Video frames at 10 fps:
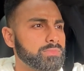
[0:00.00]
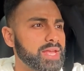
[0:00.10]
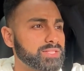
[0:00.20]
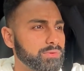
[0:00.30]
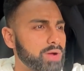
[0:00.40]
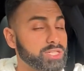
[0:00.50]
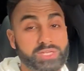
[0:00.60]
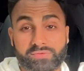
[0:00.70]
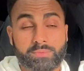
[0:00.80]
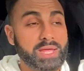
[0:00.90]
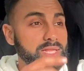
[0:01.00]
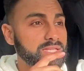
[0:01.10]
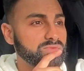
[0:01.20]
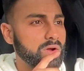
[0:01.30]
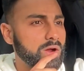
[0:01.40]
thanks for watching if you made it
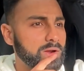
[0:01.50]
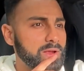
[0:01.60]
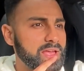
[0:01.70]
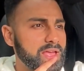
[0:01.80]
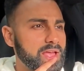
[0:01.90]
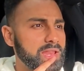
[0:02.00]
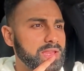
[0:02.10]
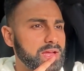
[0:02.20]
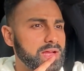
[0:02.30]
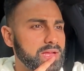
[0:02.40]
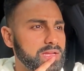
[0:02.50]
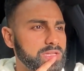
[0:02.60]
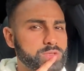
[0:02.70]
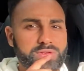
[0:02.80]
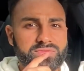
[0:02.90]
this far, and
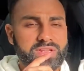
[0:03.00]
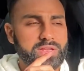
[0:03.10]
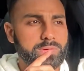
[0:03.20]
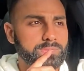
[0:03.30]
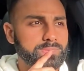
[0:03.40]
enjoy the video.